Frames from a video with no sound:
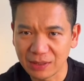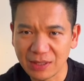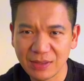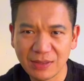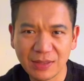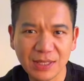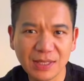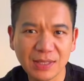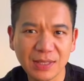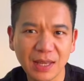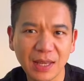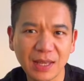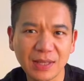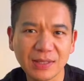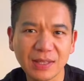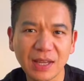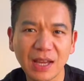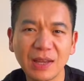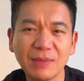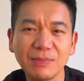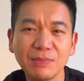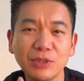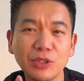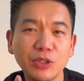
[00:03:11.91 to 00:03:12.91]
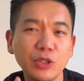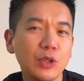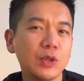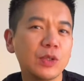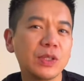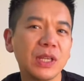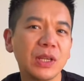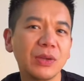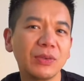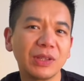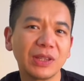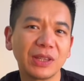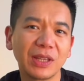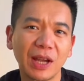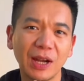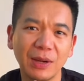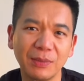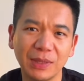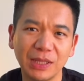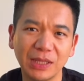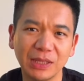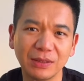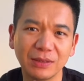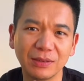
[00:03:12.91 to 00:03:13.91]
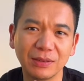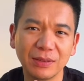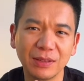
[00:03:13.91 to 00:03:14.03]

In this case, I'm choosing retirement.